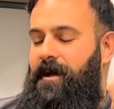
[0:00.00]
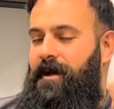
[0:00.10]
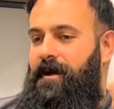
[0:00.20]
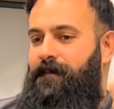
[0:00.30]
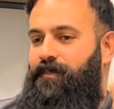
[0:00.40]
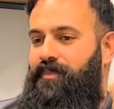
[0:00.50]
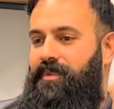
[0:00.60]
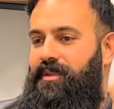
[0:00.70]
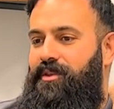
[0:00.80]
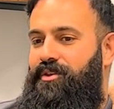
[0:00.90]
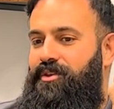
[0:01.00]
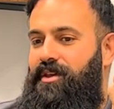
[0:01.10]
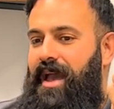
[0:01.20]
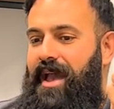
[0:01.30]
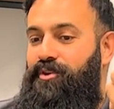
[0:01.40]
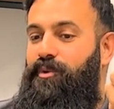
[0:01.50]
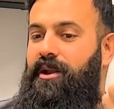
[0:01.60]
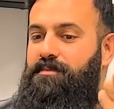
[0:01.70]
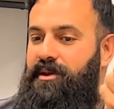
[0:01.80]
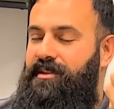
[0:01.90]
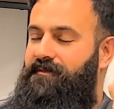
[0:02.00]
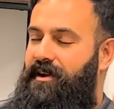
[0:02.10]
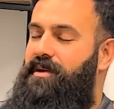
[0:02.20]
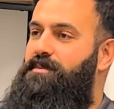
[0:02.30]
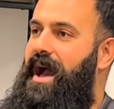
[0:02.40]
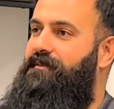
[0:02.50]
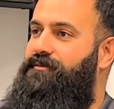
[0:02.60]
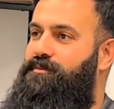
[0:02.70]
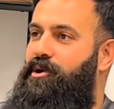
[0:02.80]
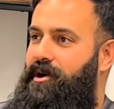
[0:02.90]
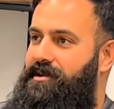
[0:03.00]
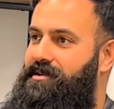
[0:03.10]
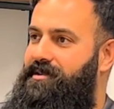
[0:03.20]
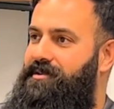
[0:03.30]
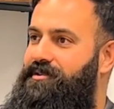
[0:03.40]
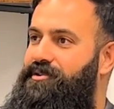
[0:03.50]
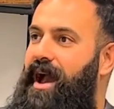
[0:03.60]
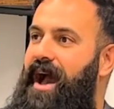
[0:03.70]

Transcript: um, and you want to build a very impactful part, yeah.